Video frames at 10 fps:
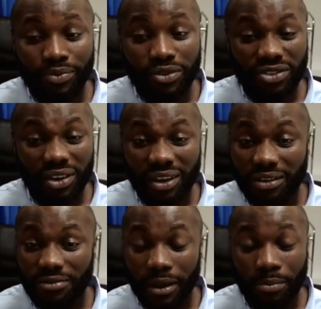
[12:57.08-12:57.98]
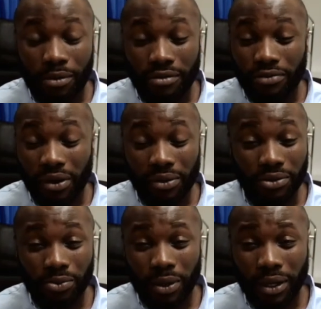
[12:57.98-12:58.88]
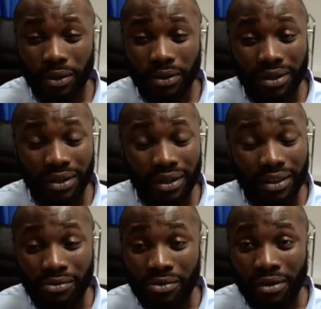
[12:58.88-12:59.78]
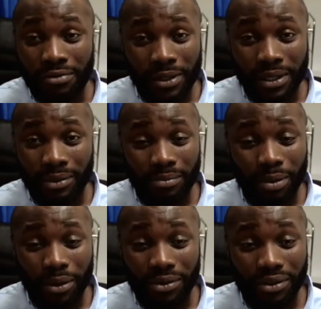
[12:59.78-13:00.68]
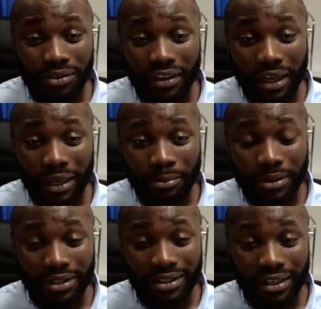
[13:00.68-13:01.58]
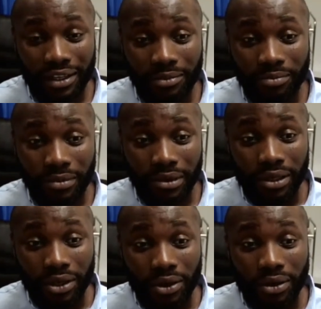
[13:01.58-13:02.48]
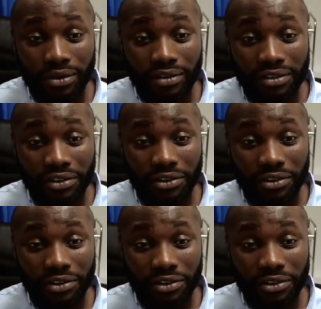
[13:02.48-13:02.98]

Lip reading: side effect profile as well, they're roughly both the same. And honestly